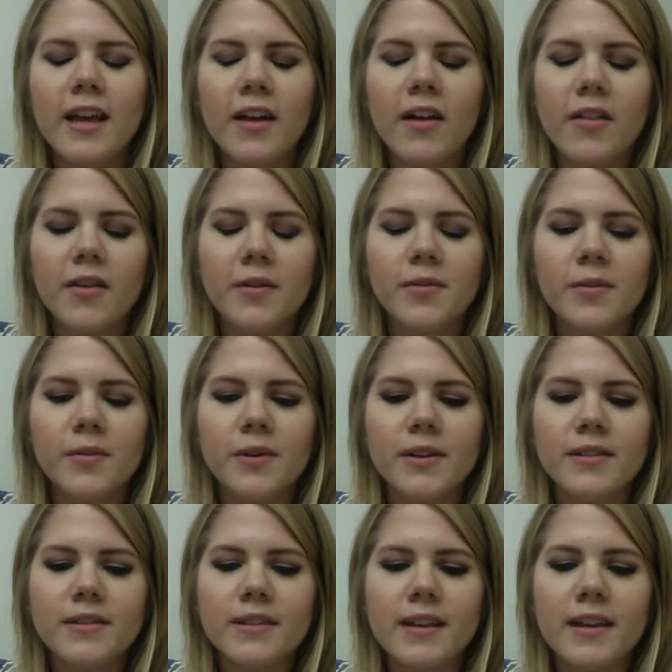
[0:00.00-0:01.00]
all those
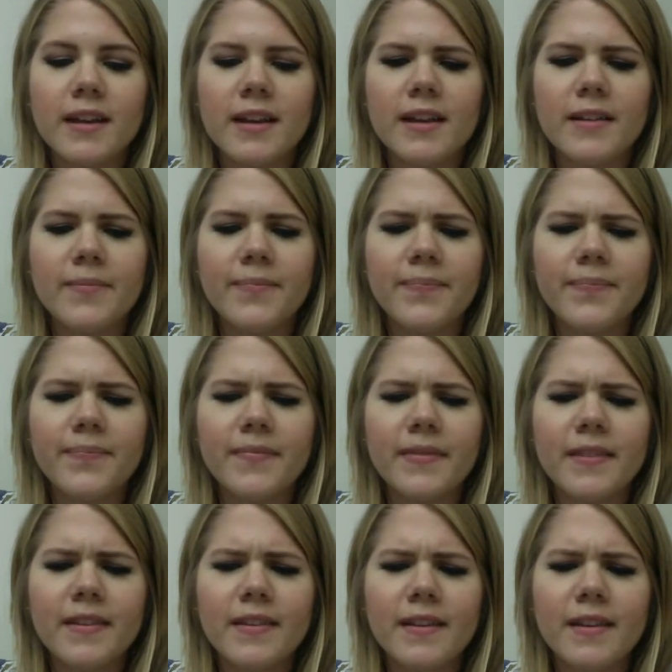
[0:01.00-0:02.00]
words. And
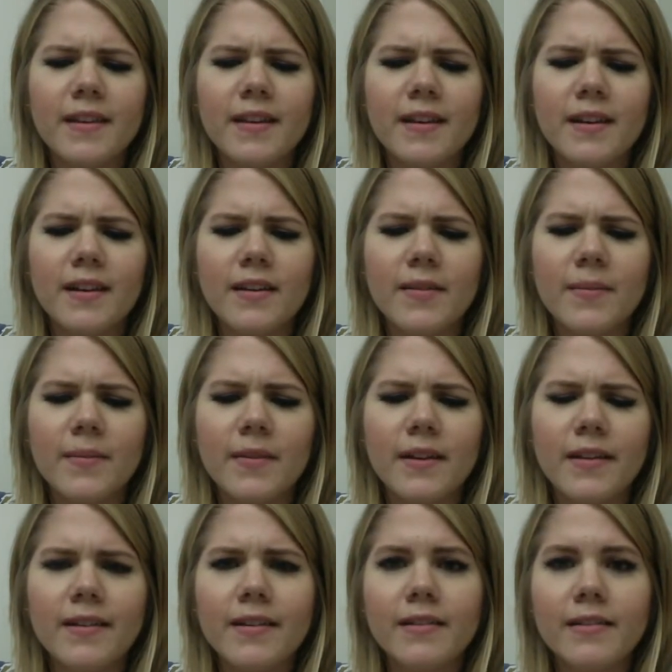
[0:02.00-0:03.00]

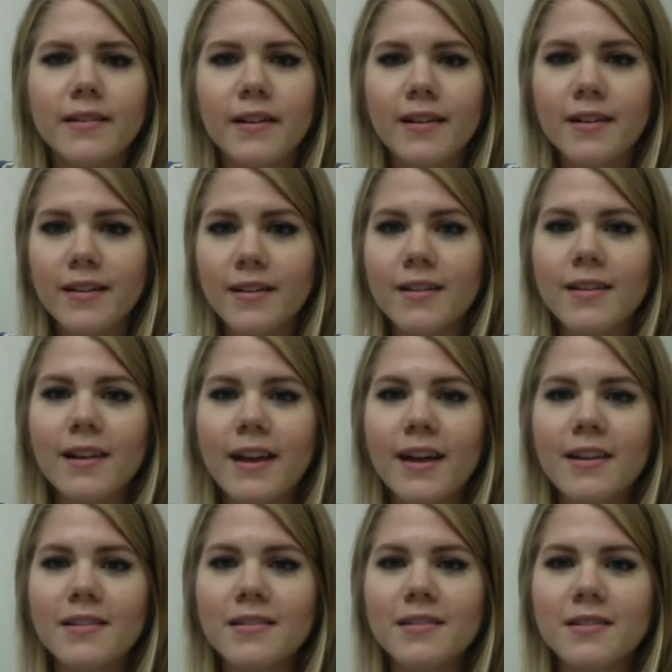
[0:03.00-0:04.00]
in conducting
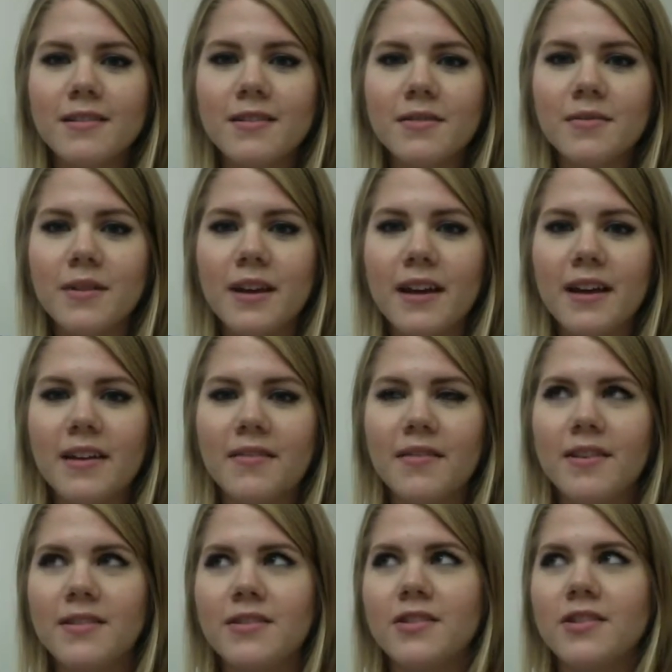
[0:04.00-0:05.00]
class, we
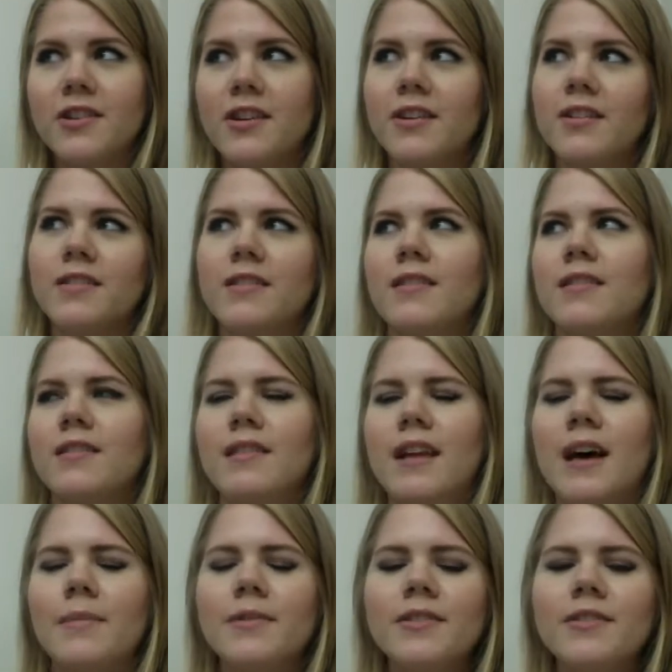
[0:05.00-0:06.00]
have this chart called
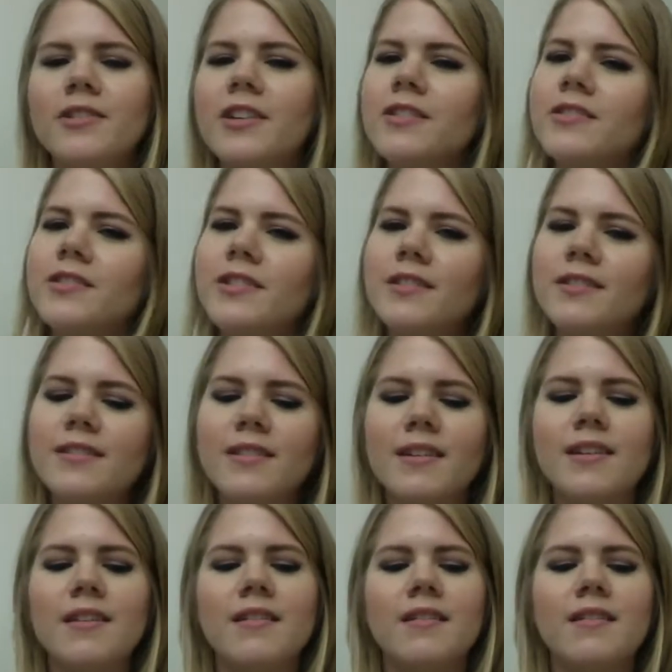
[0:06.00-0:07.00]
Lobbin
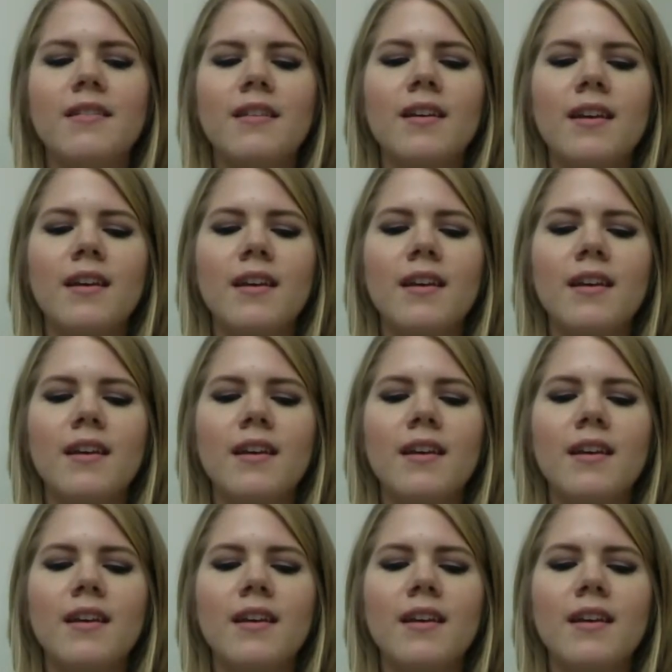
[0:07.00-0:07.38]
gestures, and